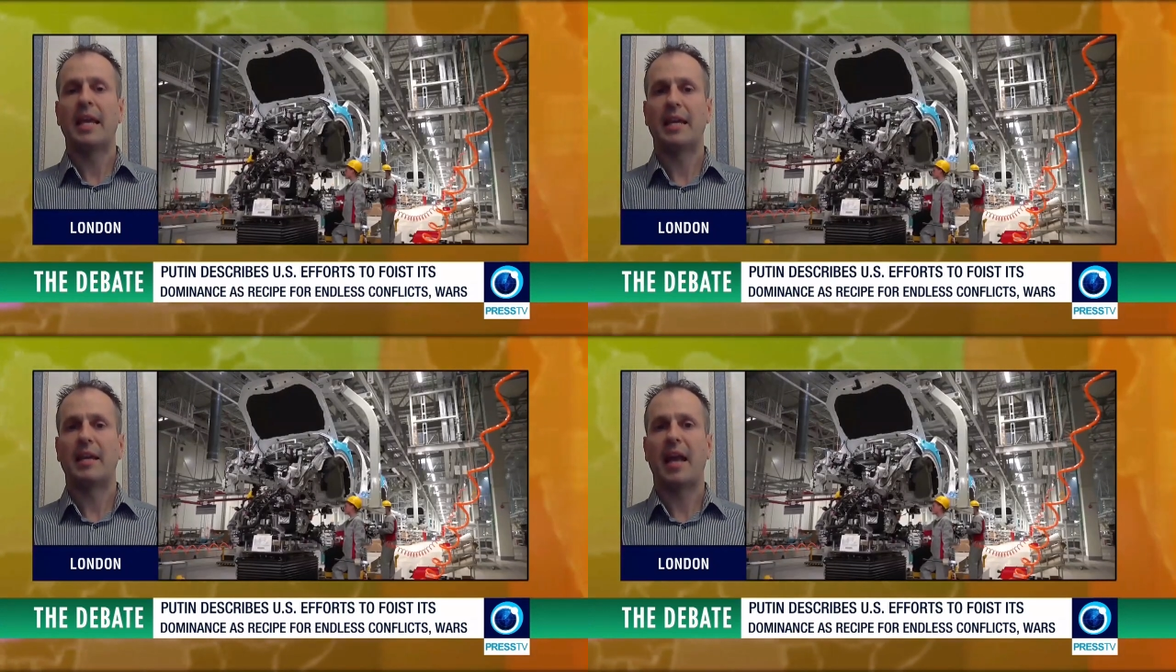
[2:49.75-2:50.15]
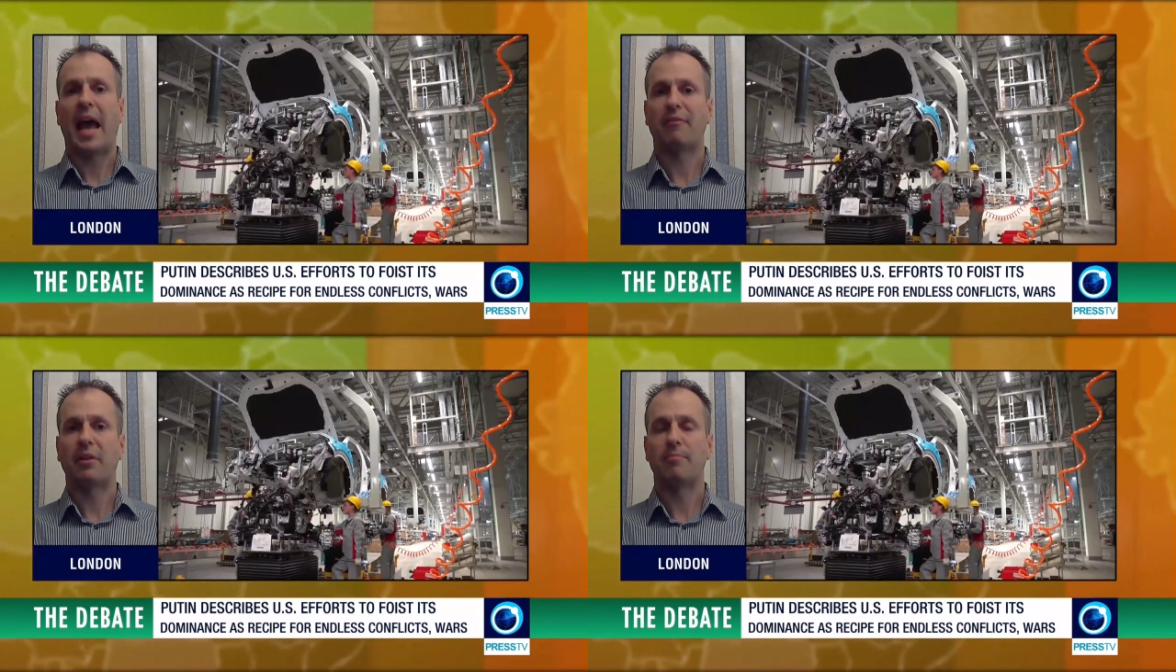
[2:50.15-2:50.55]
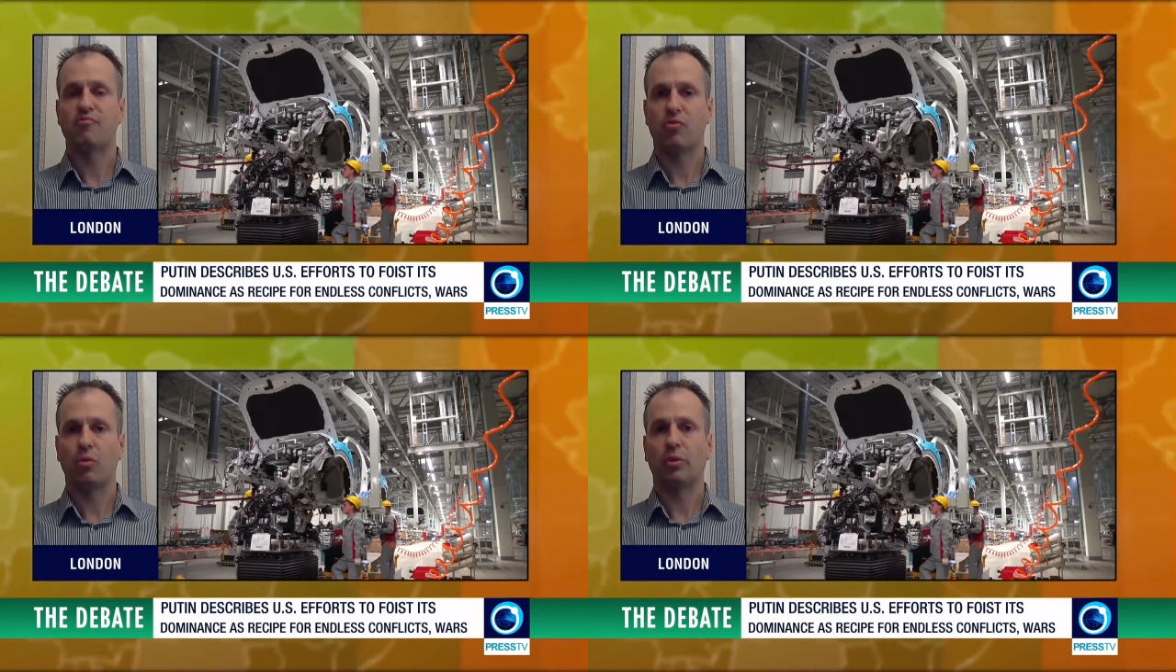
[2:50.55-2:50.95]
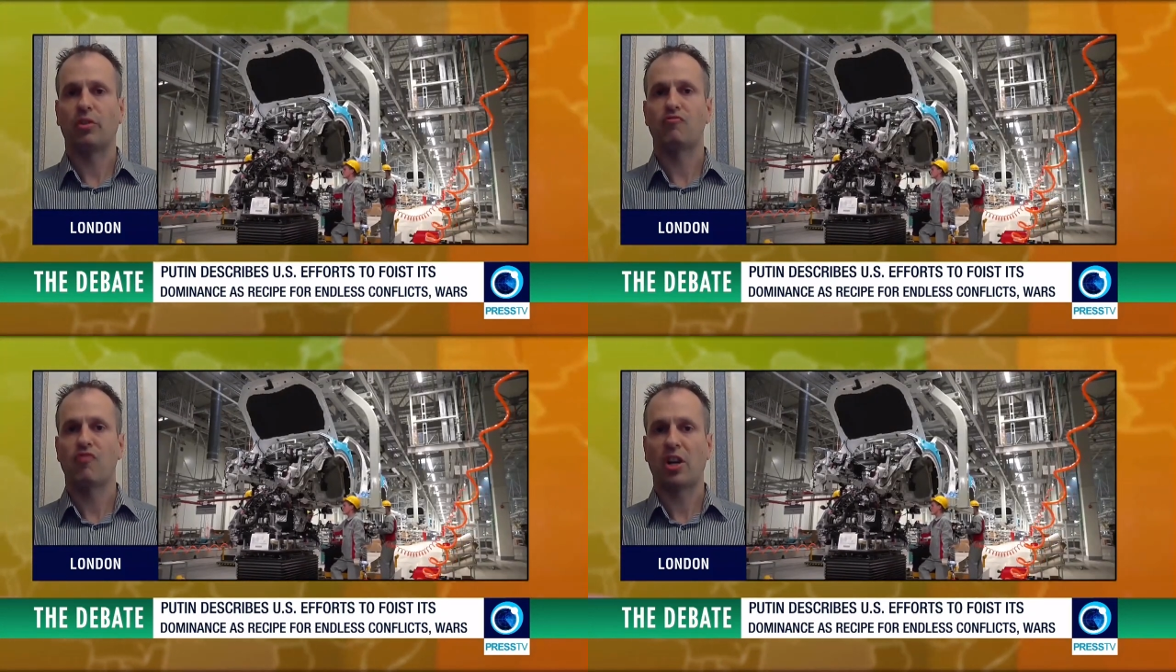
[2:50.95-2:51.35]
in having
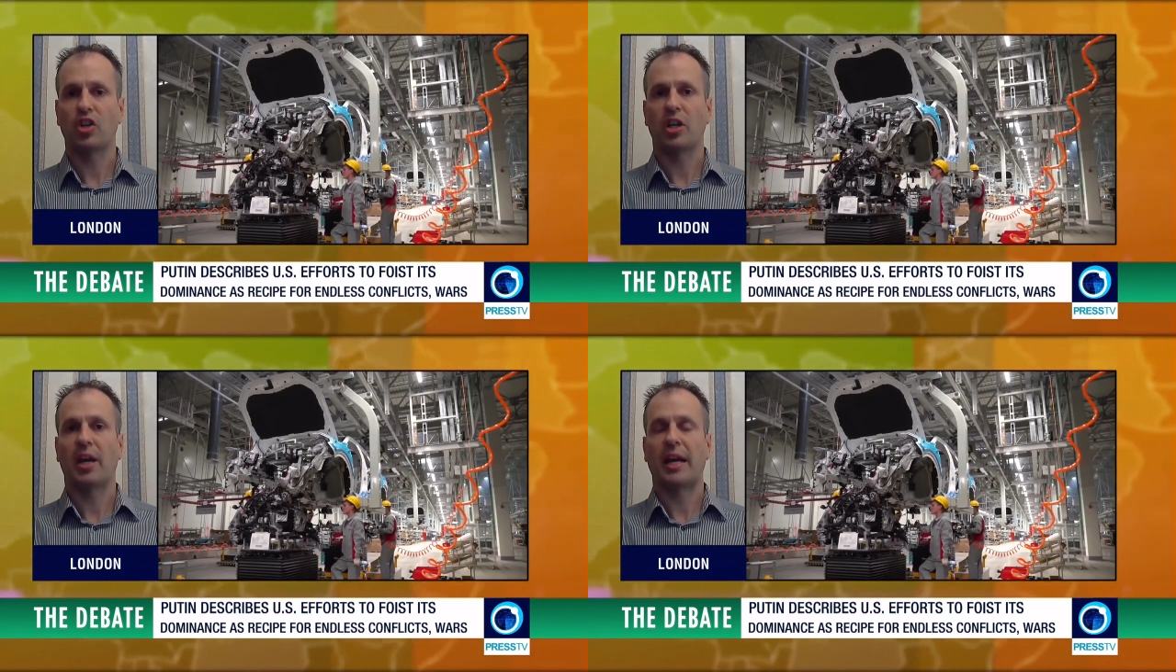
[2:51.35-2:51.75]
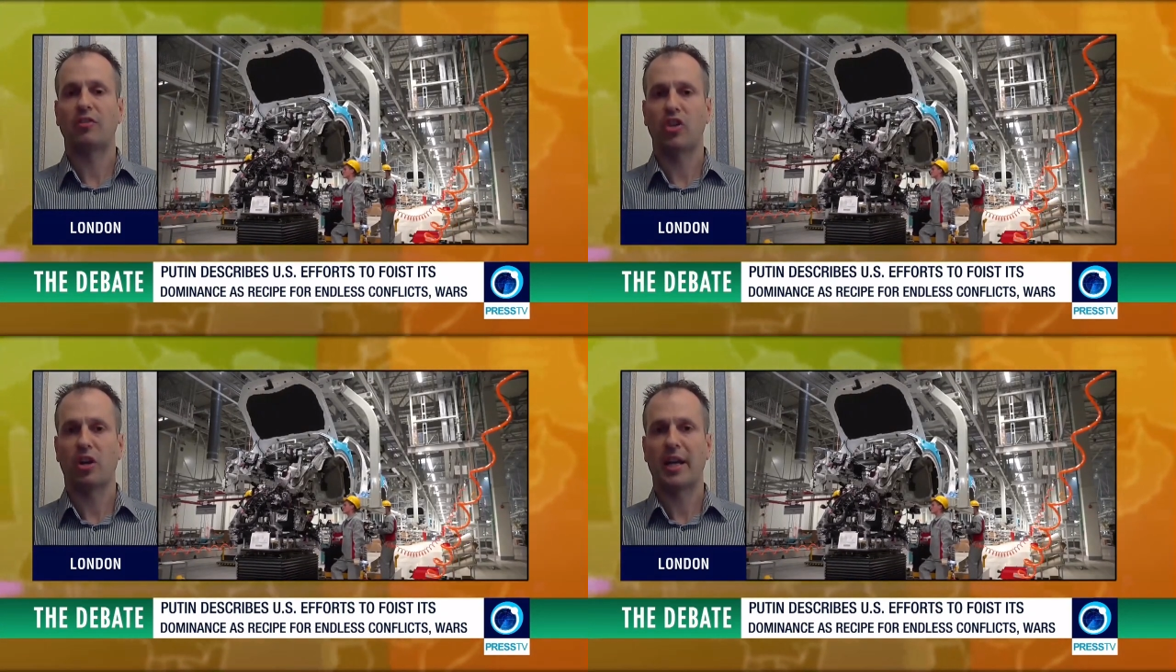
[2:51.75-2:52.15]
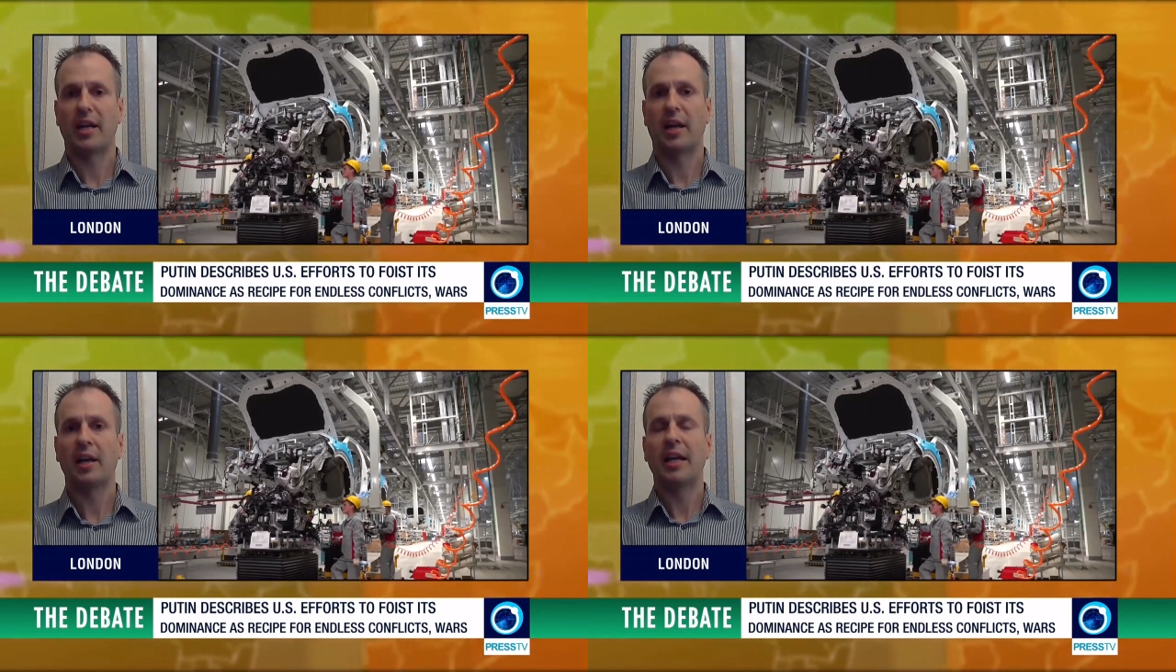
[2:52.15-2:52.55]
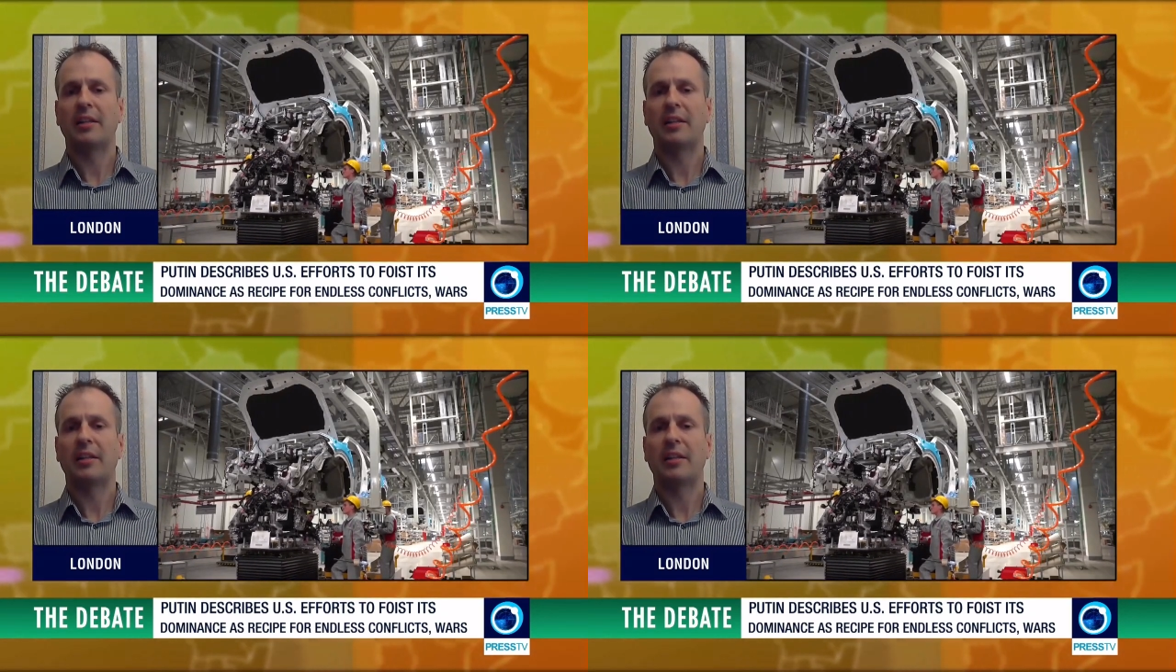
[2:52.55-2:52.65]
brought Russia and China